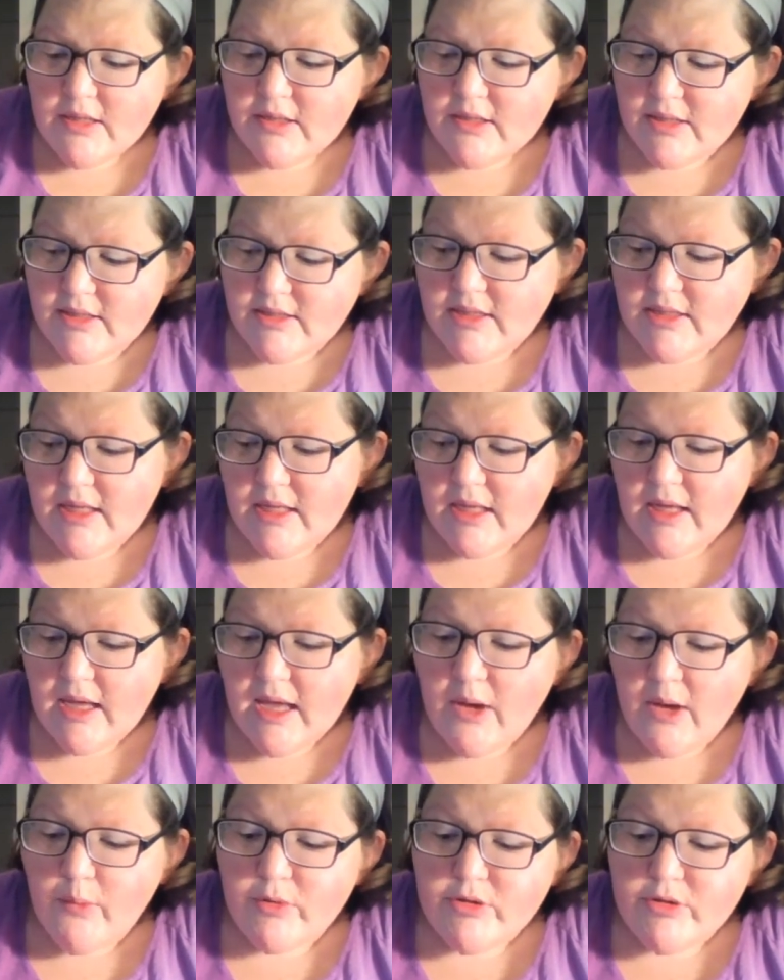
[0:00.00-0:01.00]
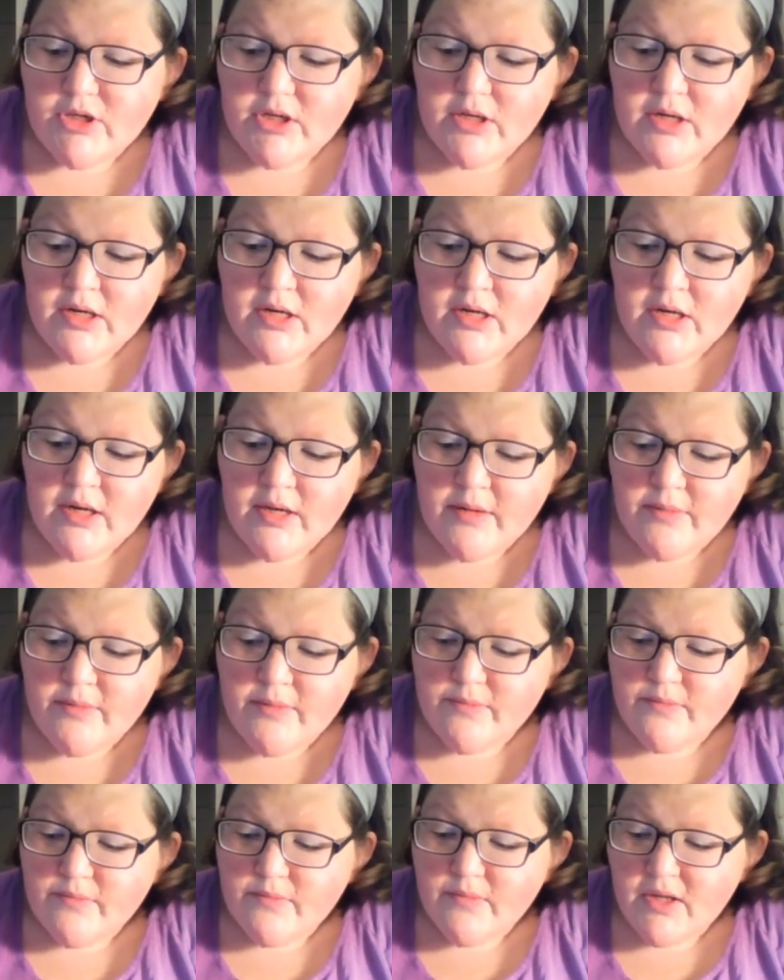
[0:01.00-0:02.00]
to seeing how it's
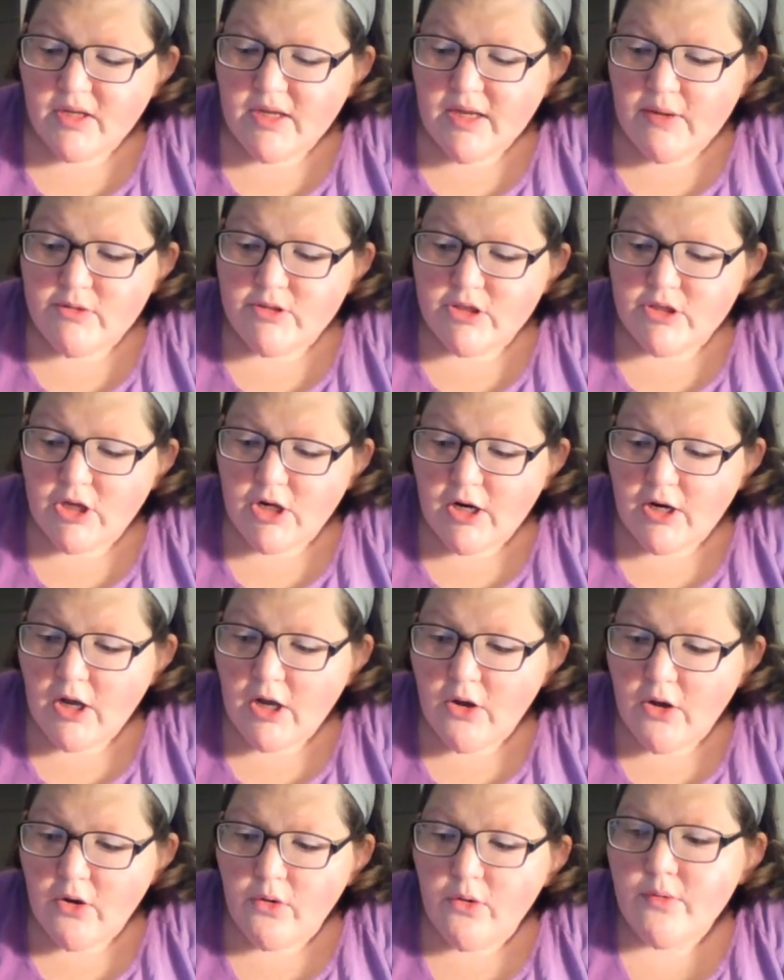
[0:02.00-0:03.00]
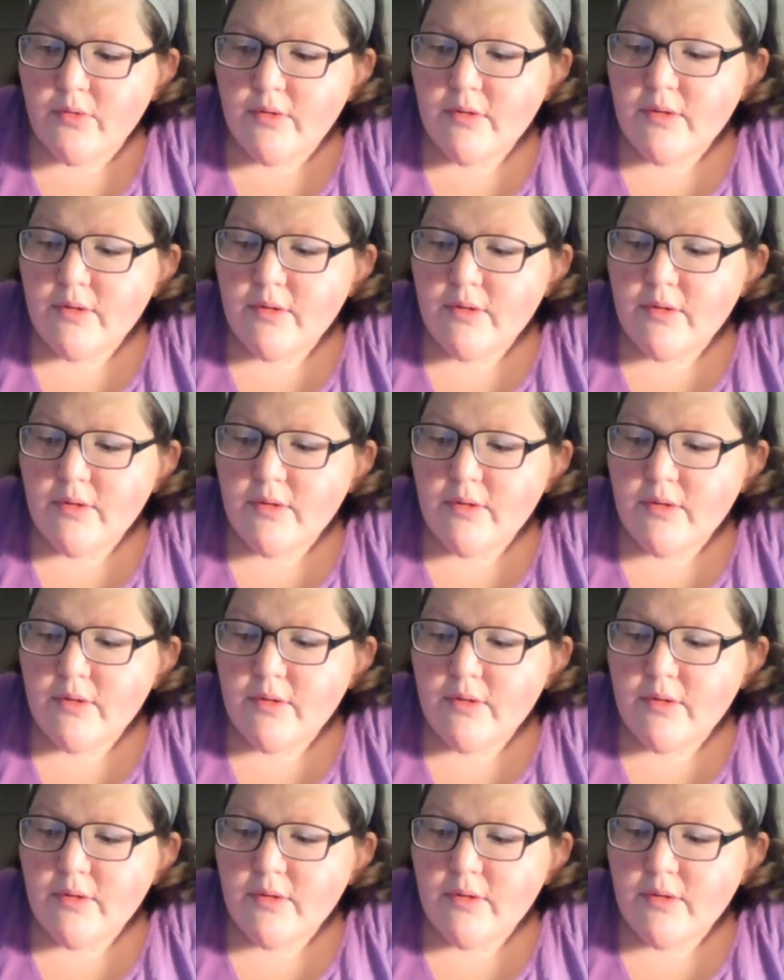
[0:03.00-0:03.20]
gonna go.